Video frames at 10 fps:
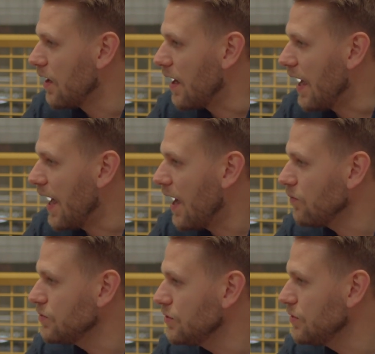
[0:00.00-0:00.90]
how
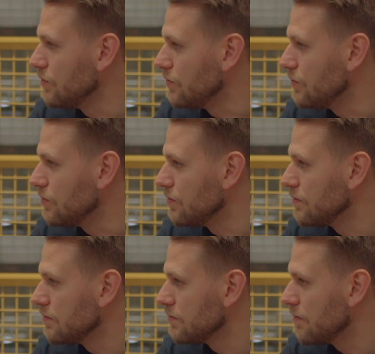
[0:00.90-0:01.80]
do you
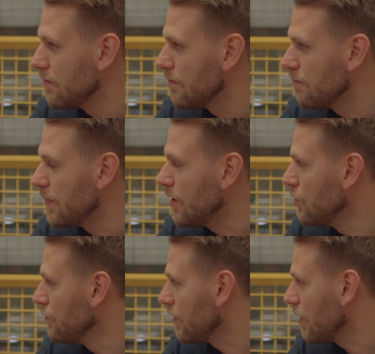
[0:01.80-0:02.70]

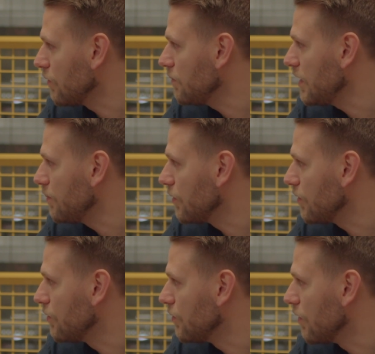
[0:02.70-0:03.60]
maneuver with people